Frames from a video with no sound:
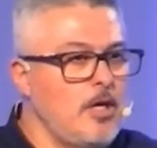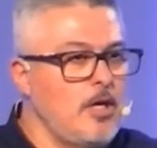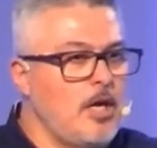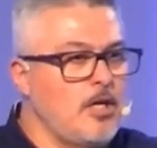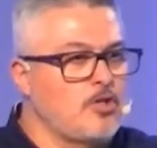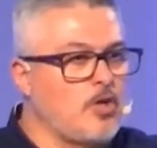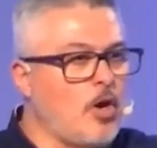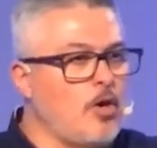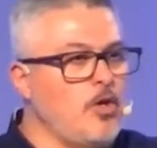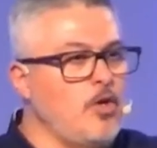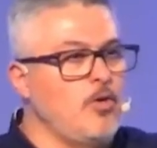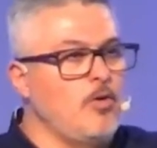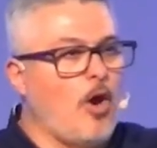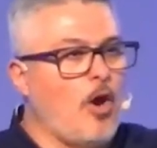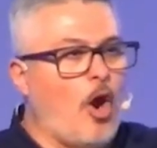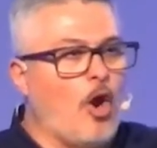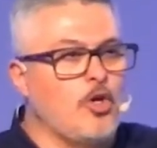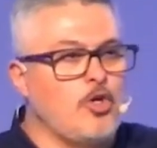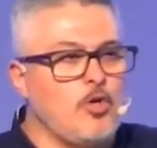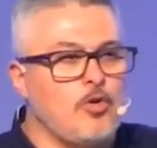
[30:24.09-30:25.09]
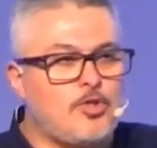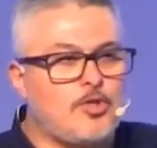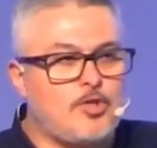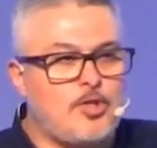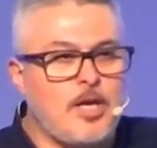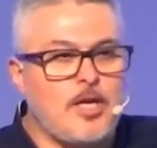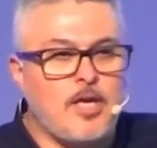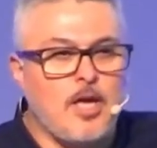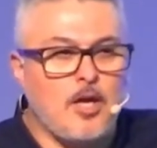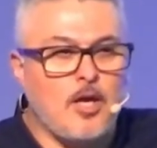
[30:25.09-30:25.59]
is are you
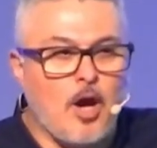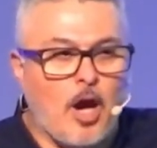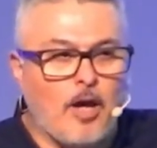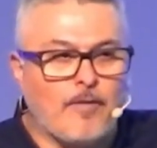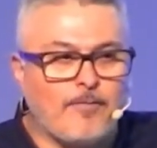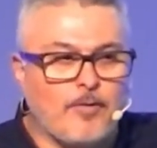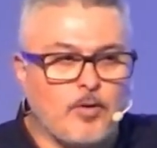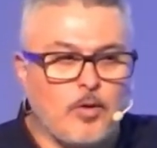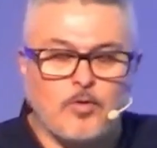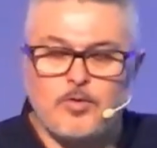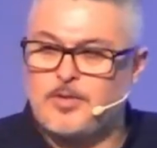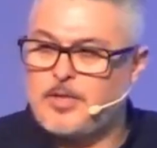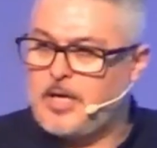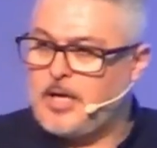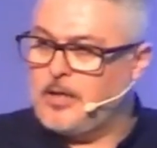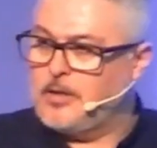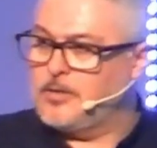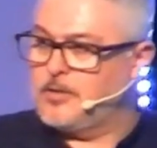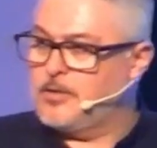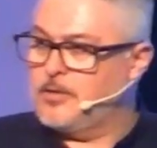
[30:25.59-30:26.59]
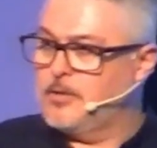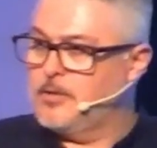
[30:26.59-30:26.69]
seeking God for those things?